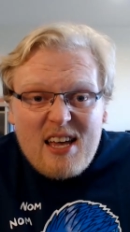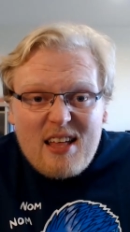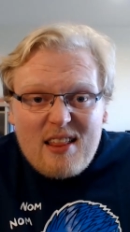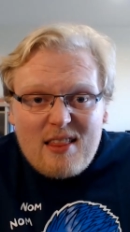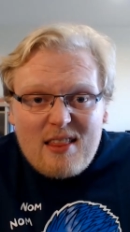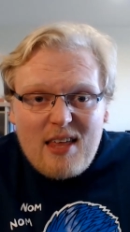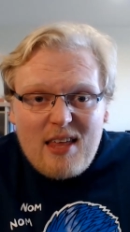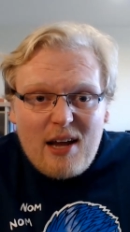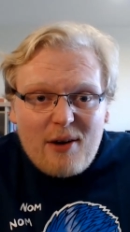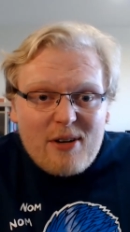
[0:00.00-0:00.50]

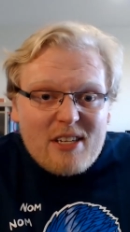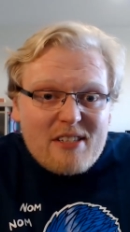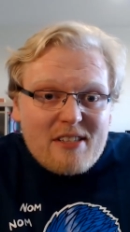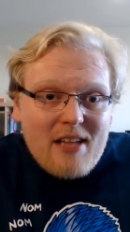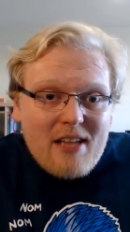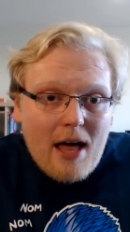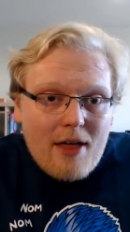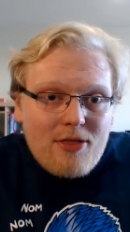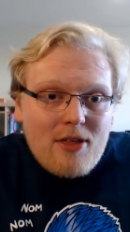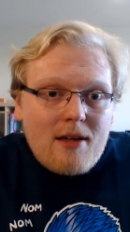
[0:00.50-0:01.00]
There is
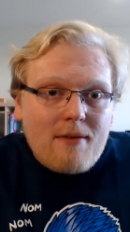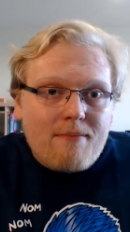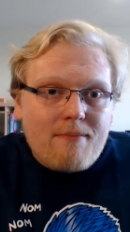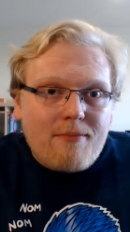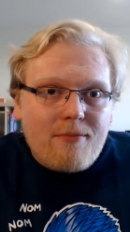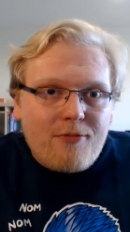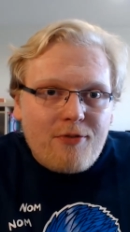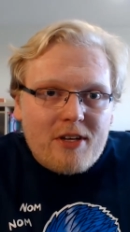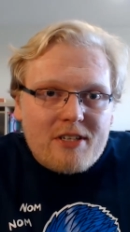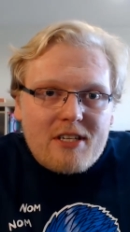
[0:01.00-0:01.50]
nothing
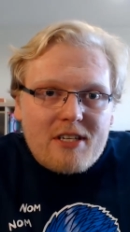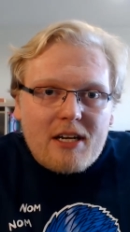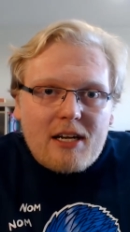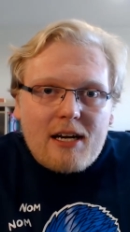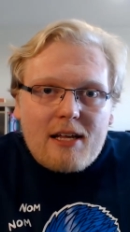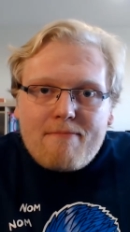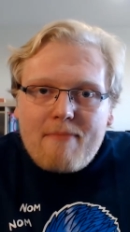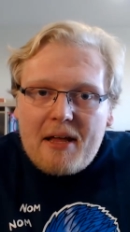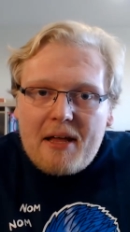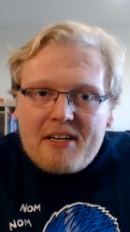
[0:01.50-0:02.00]
physically,
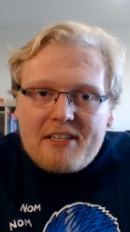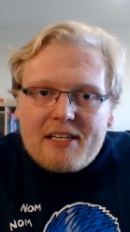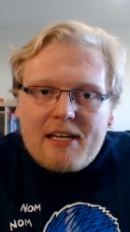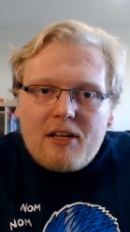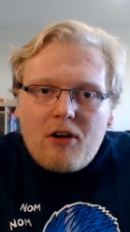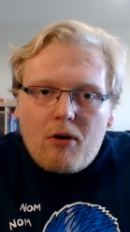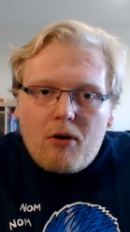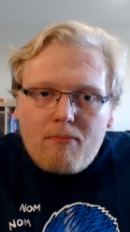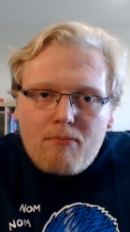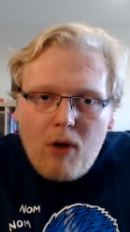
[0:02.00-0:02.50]
mentally,
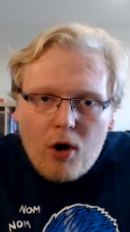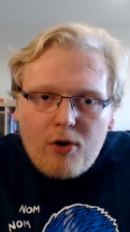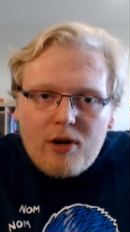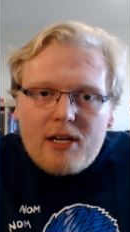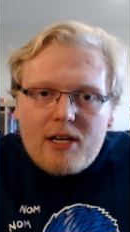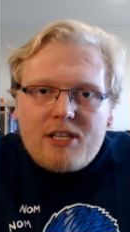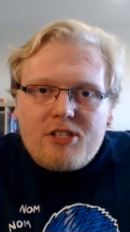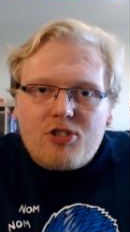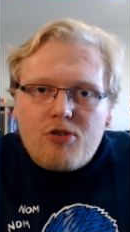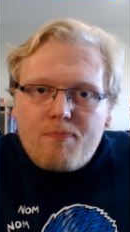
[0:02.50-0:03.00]
or
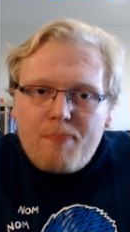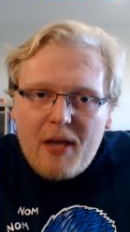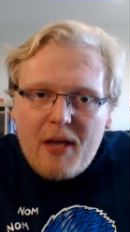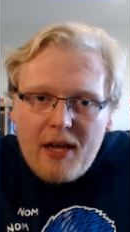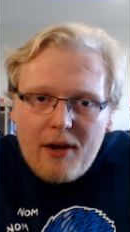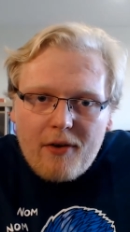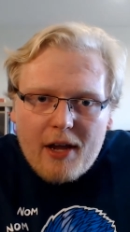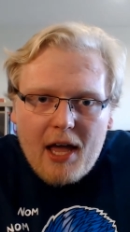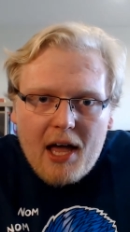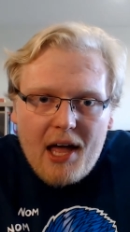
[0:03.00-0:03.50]
morally
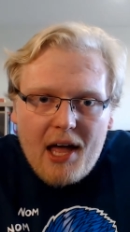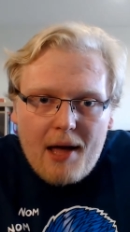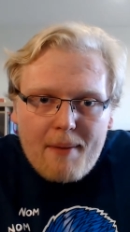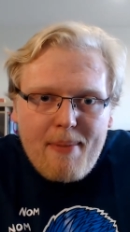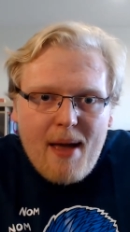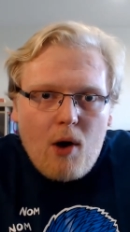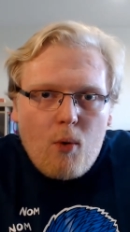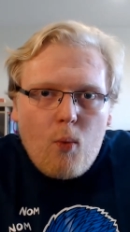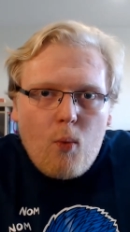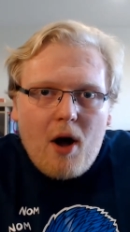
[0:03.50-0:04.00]
superior
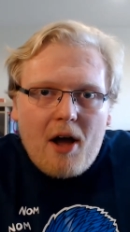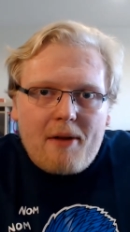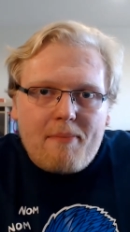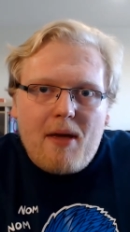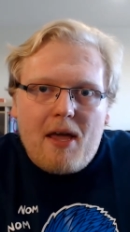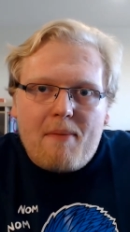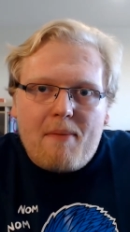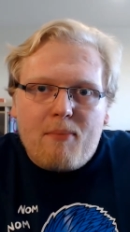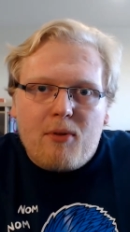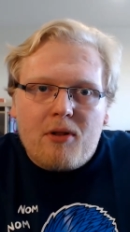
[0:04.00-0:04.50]
about white
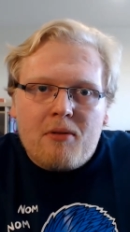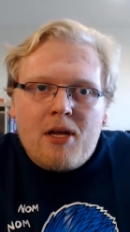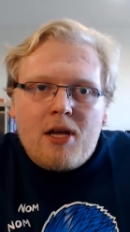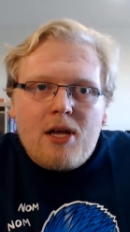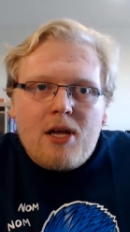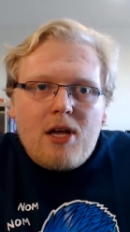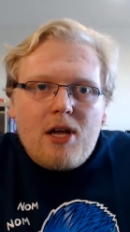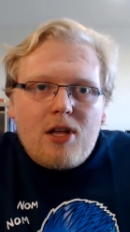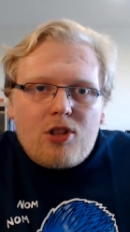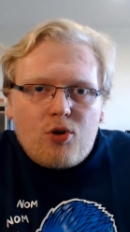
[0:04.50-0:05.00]
people.
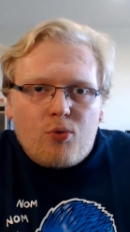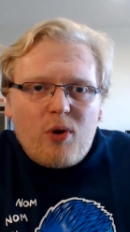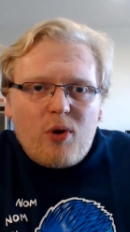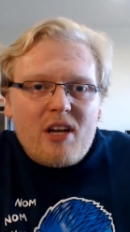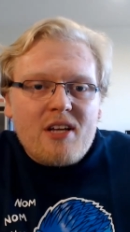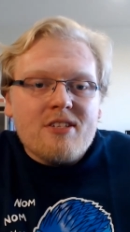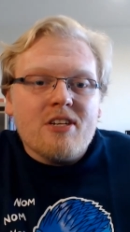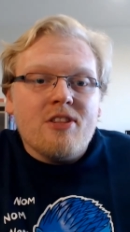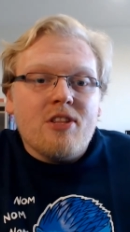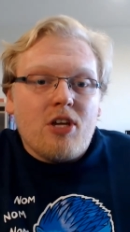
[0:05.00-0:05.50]
The
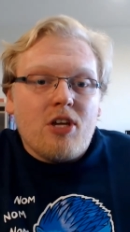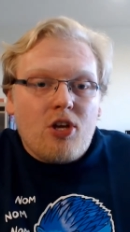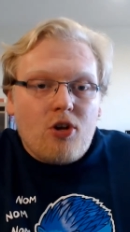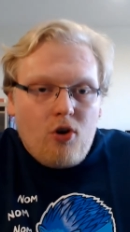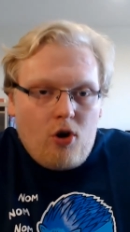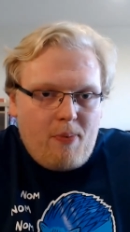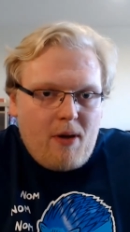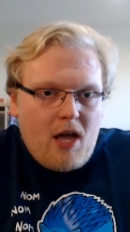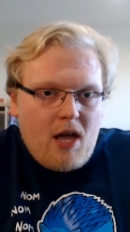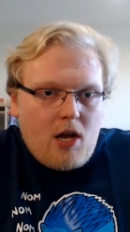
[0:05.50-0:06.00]
reason that
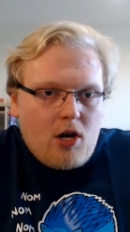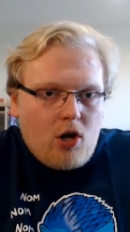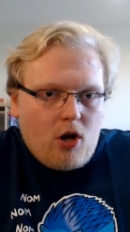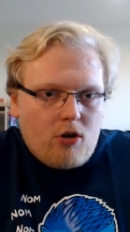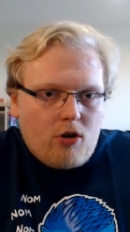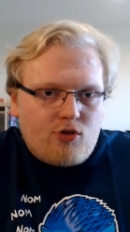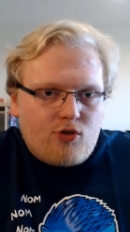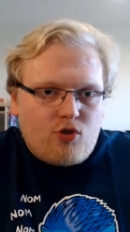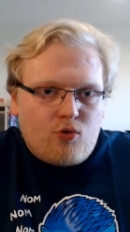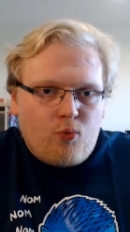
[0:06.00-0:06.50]
European
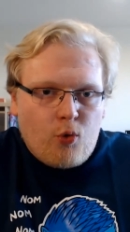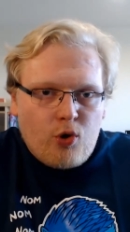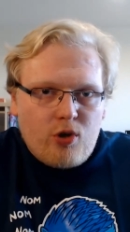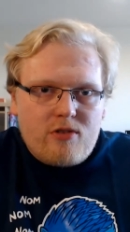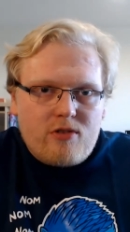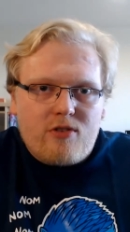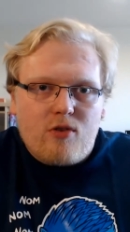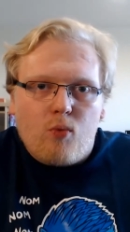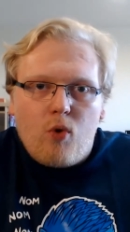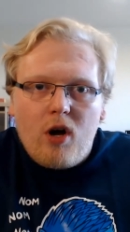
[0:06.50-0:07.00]
culture rules
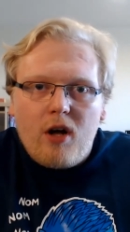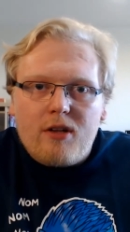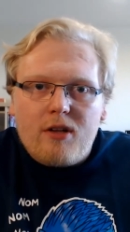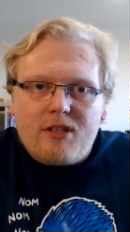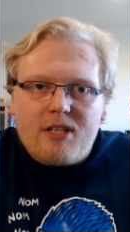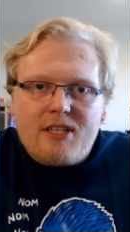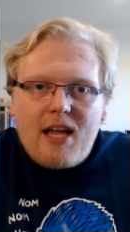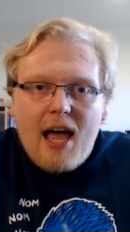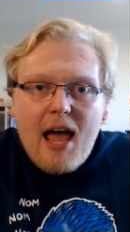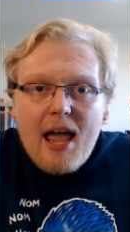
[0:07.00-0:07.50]
the world
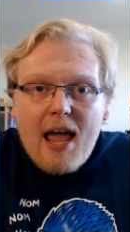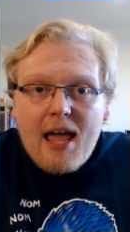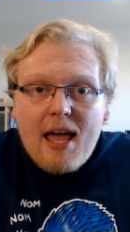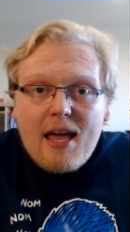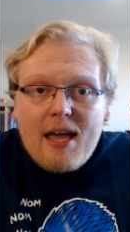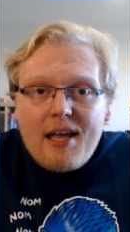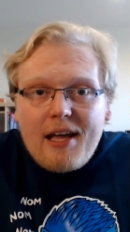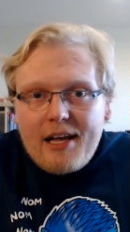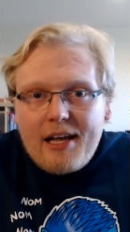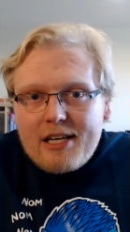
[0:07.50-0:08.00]
today
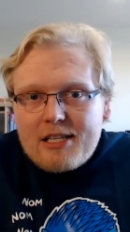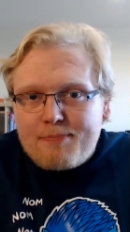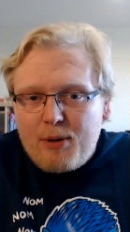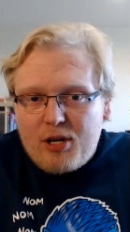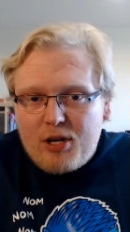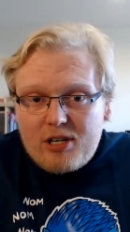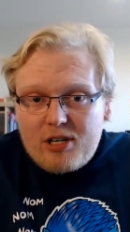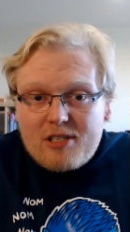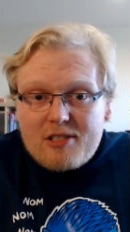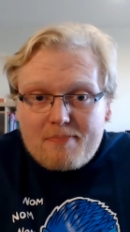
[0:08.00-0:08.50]
is
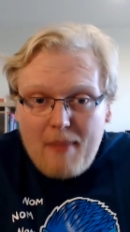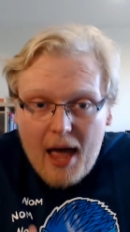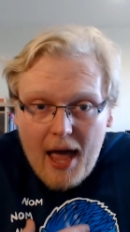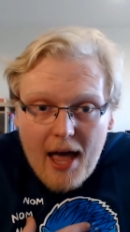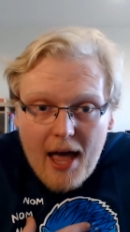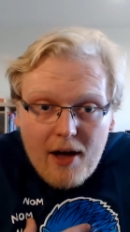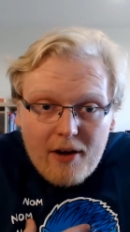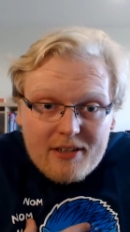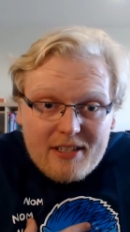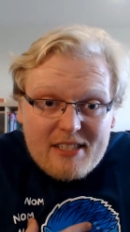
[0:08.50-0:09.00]
because
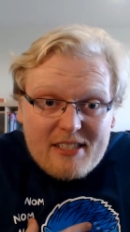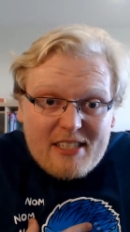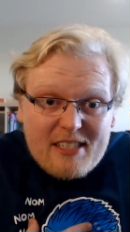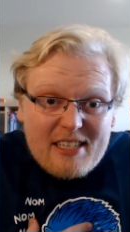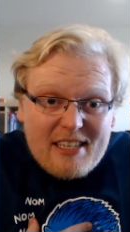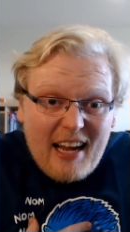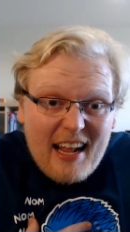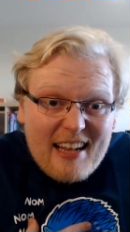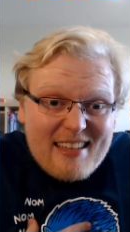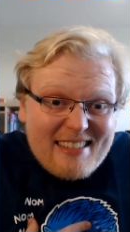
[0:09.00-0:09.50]
our distant
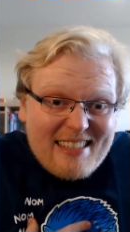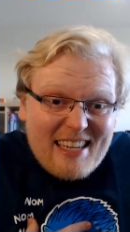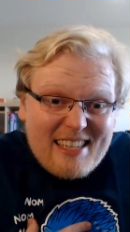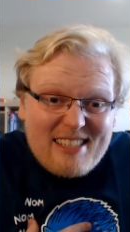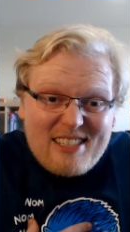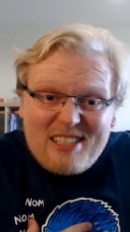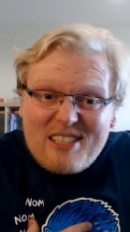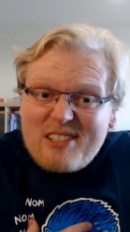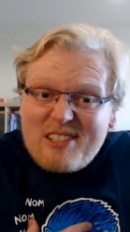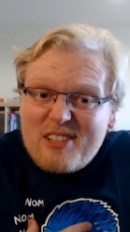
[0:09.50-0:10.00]

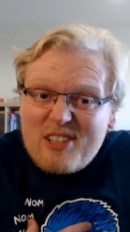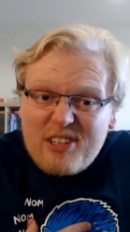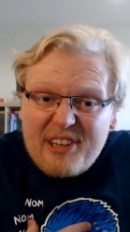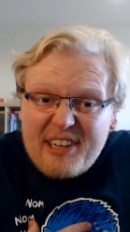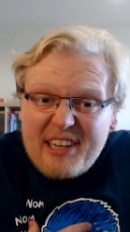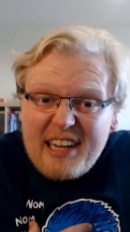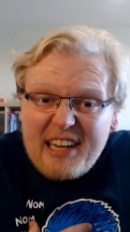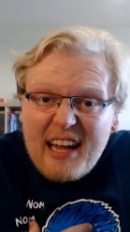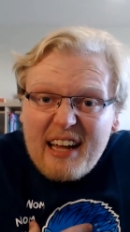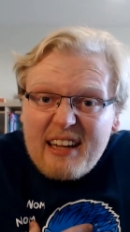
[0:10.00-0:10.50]
ancestors
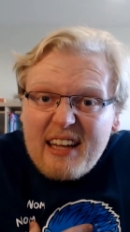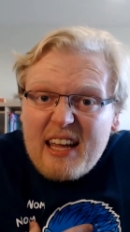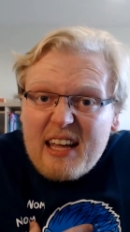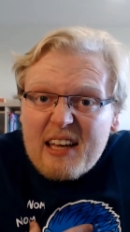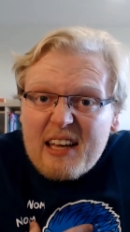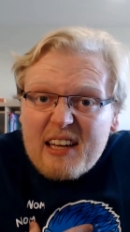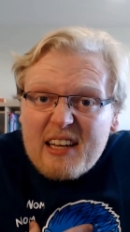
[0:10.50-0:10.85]
got lucky.